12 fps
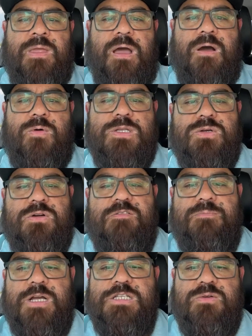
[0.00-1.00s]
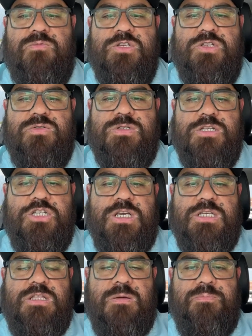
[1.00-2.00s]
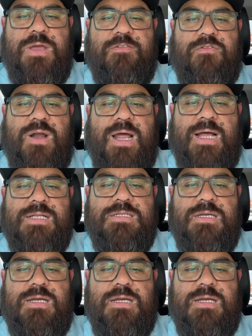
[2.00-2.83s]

What sort of budget would you suggest on paper ads,